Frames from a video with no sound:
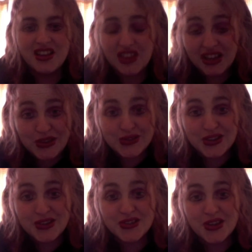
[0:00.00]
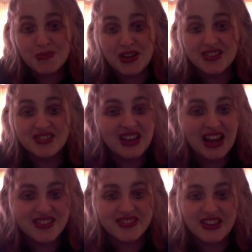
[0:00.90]
Thank you so much,
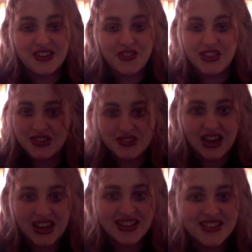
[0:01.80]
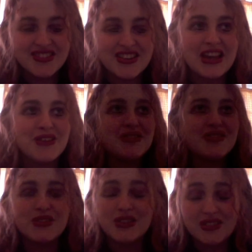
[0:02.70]
Angie, for this challenge. It
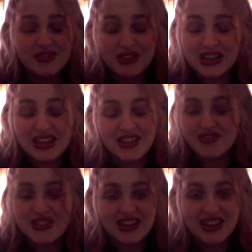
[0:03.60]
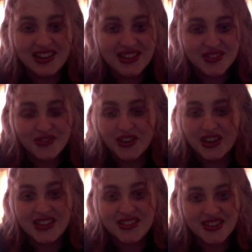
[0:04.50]
was really ridiculous and
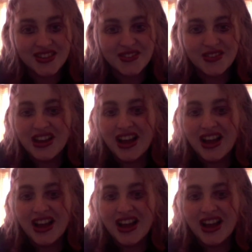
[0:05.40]
funny to do.